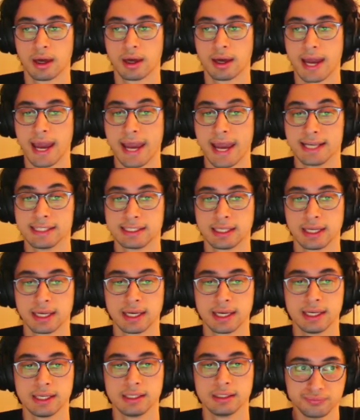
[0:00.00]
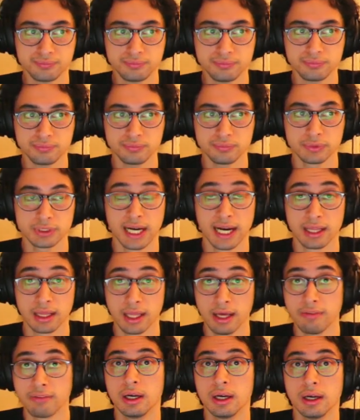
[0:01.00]
as it is, I
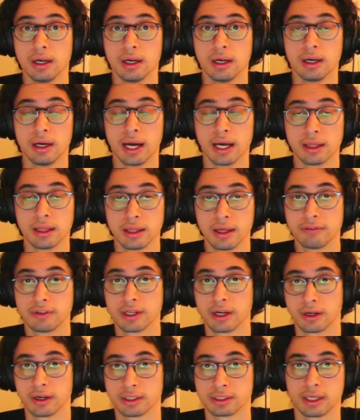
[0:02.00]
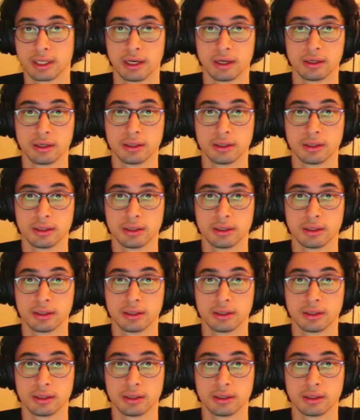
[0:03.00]
love it. I love the art style.